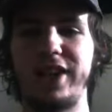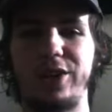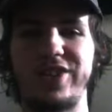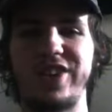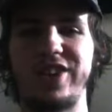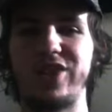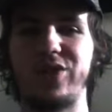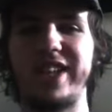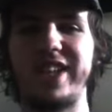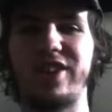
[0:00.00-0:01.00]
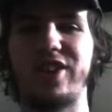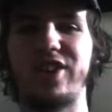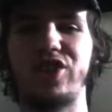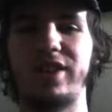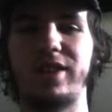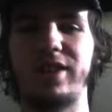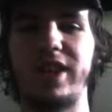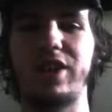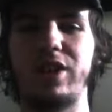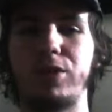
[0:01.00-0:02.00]
who is also in Neil, Ar
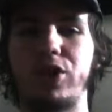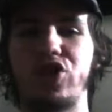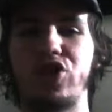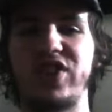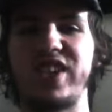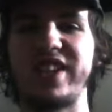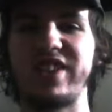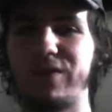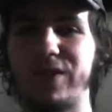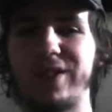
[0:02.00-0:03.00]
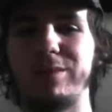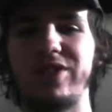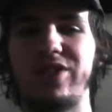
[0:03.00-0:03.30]
Neil Marshall's next film,